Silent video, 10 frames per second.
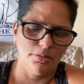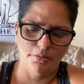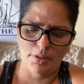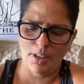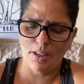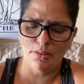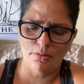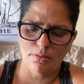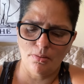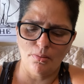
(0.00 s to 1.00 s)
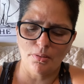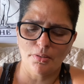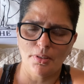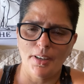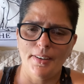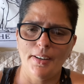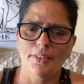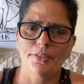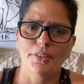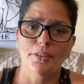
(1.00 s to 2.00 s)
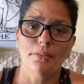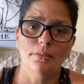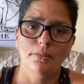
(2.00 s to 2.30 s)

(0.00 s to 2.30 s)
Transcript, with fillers: the angel oracle guide has for you.